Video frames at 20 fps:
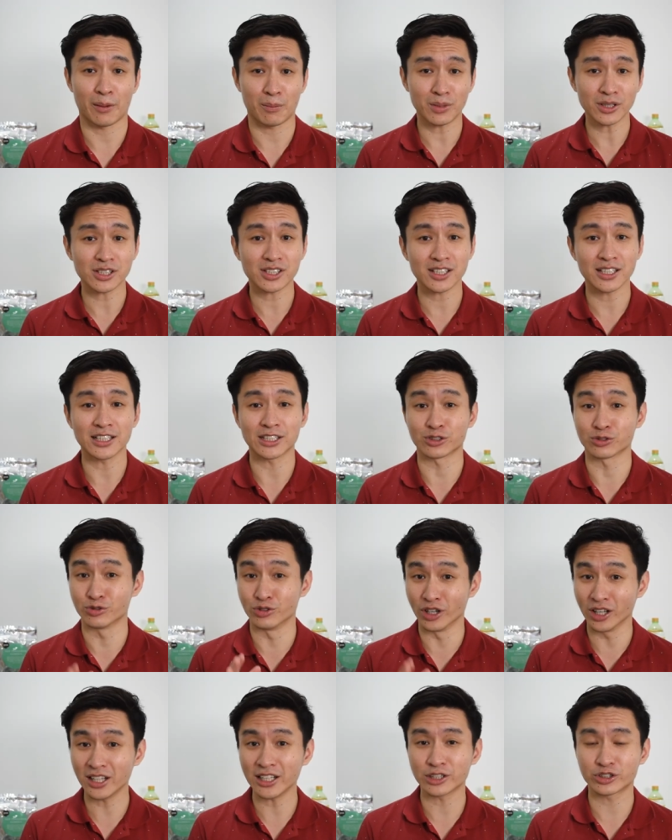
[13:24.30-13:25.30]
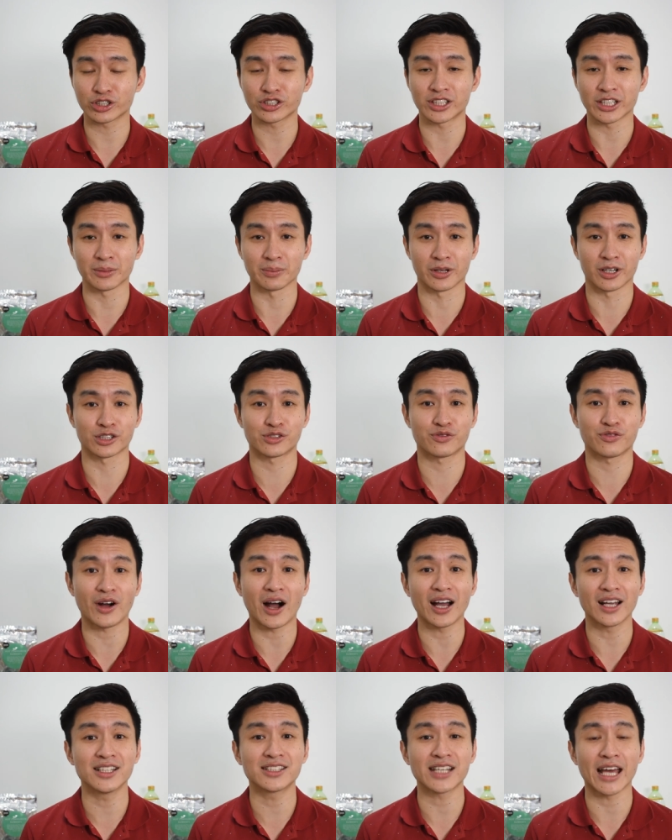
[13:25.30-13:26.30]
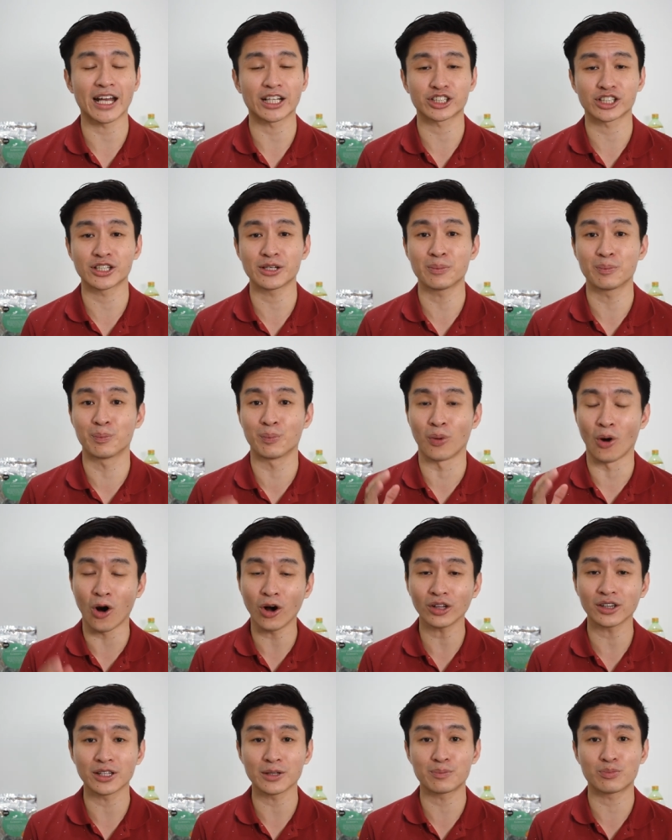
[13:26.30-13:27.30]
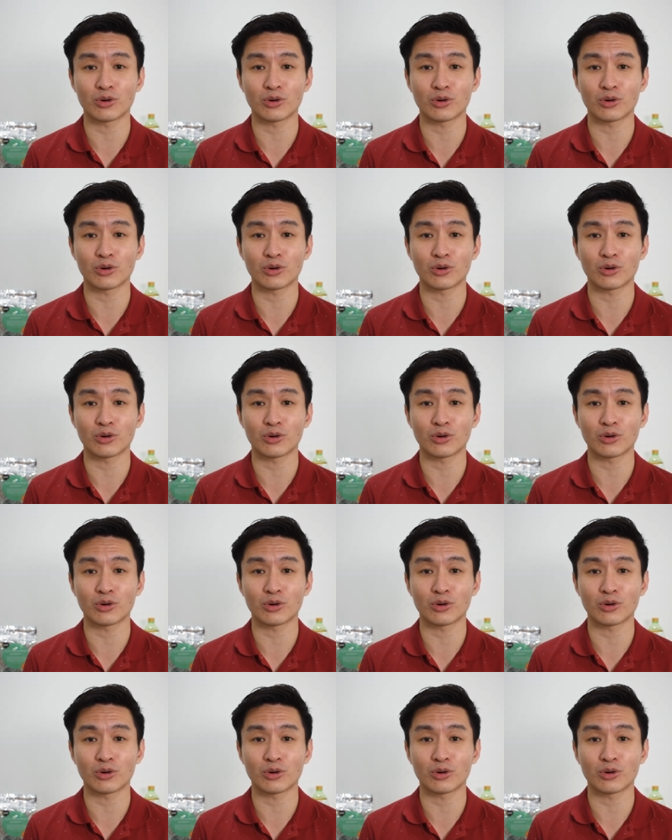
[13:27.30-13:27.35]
Amber Sea is really interesting because Far East actually bought the